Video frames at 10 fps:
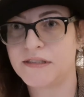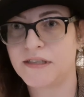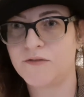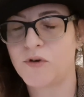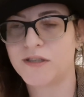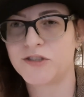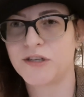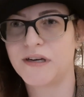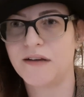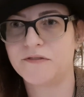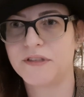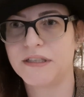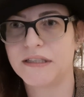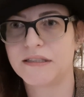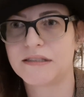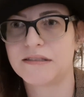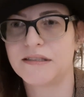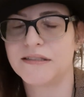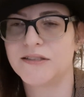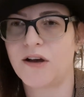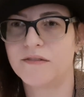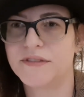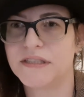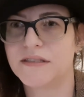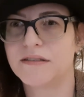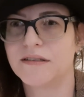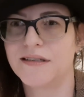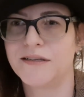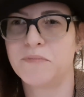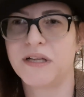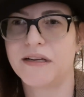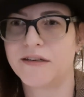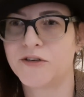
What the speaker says: that I've watched on Netflix is obviously Planet